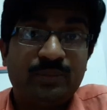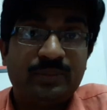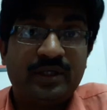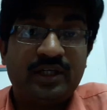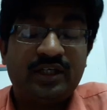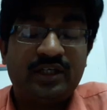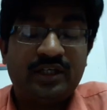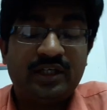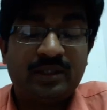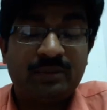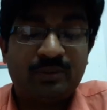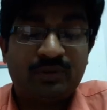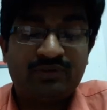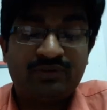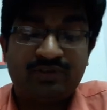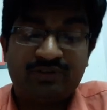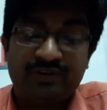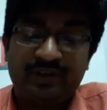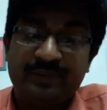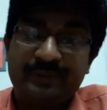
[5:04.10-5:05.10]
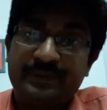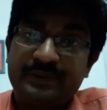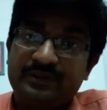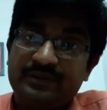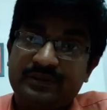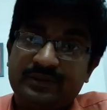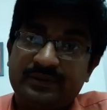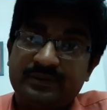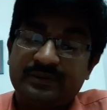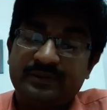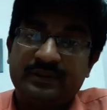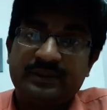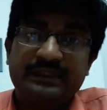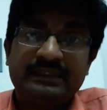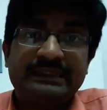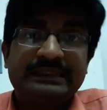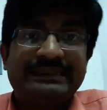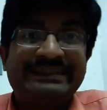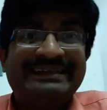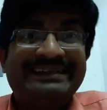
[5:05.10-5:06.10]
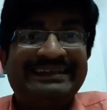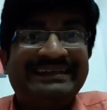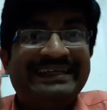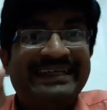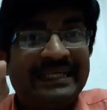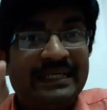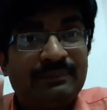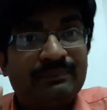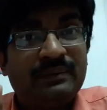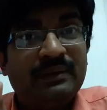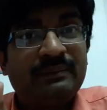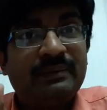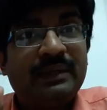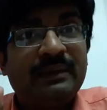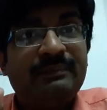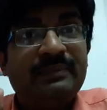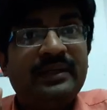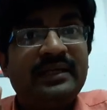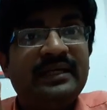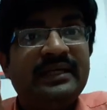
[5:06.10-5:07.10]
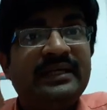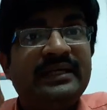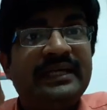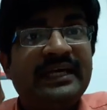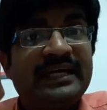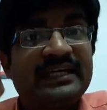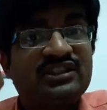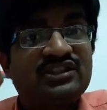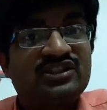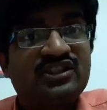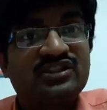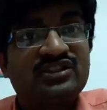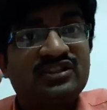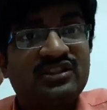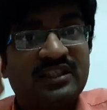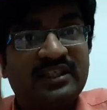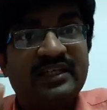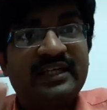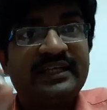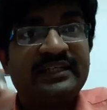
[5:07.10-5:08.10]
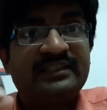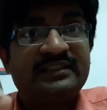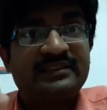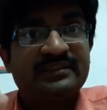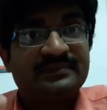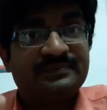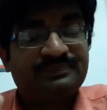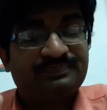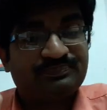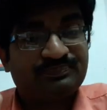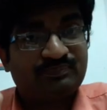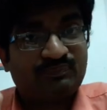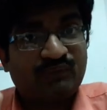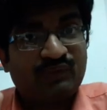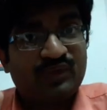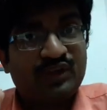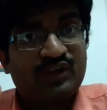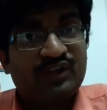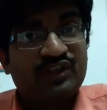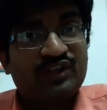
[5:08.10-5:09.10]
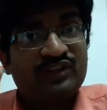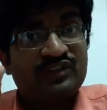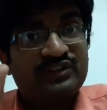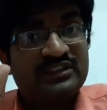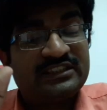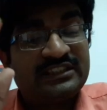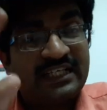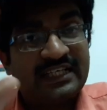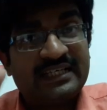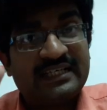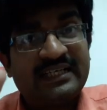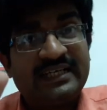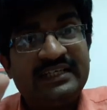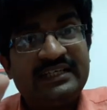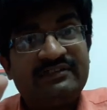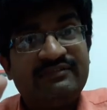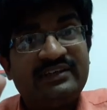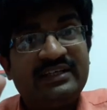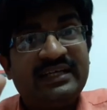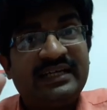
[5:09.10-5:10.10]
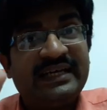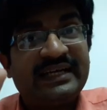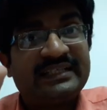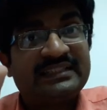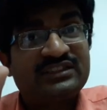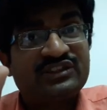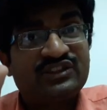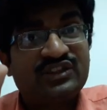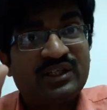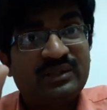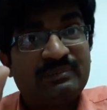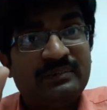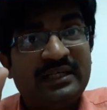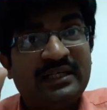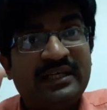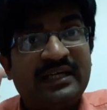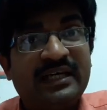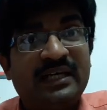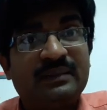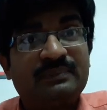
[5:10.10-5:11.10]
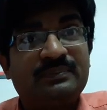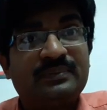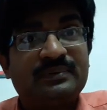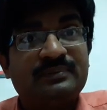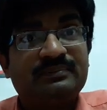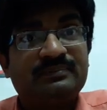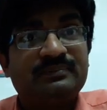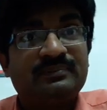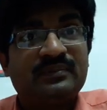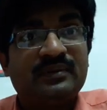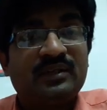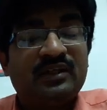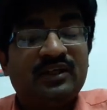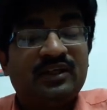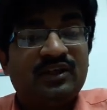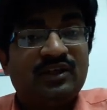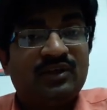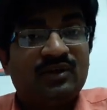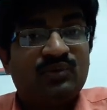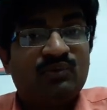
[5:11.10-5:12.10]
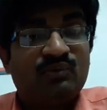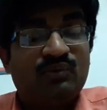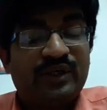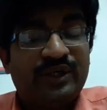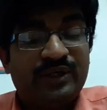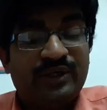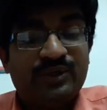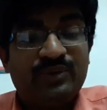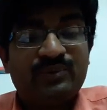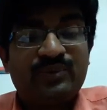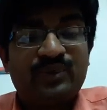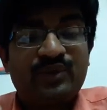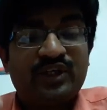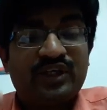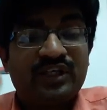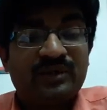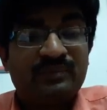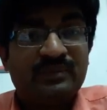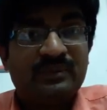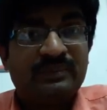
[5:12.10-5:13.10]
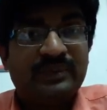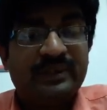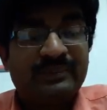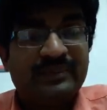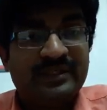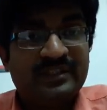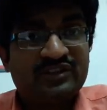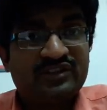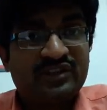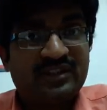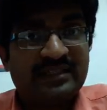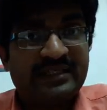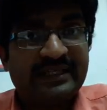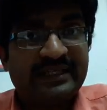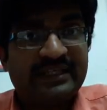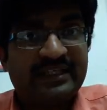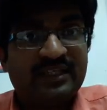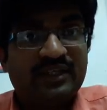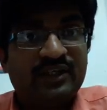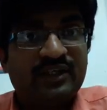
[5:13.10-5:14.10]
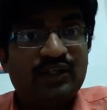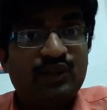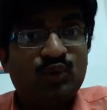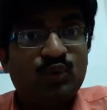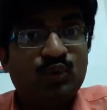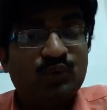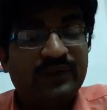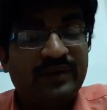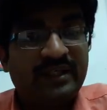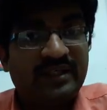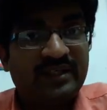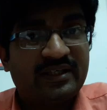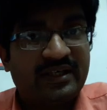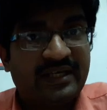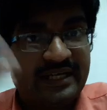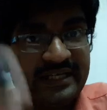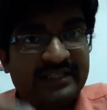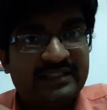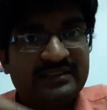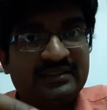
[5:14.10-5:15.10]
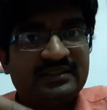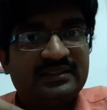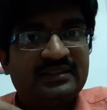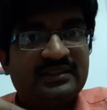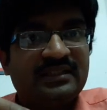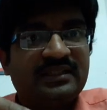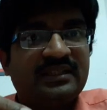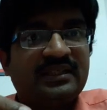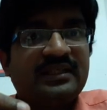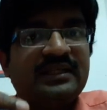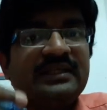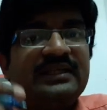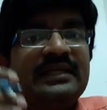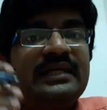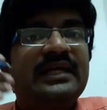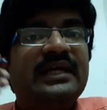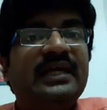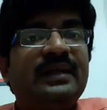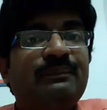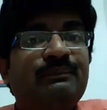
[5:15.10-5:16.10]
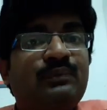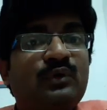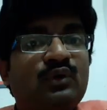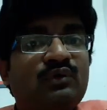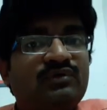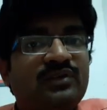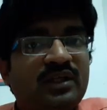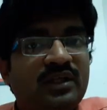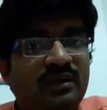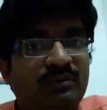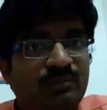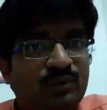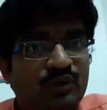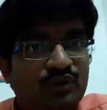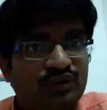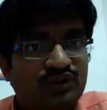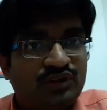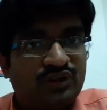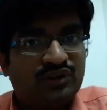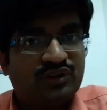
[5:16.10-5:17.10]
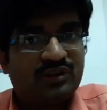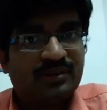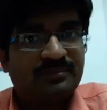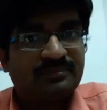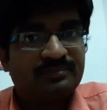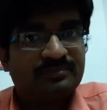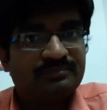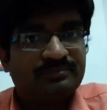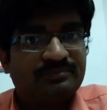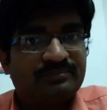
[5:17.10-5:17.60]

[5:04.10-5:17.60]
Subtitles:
humidity above 50%, keep the baby in extra sunlight. Sunlight will extremely help. Why do you want to keep the baby in sunlight? UV rays improve the immune system,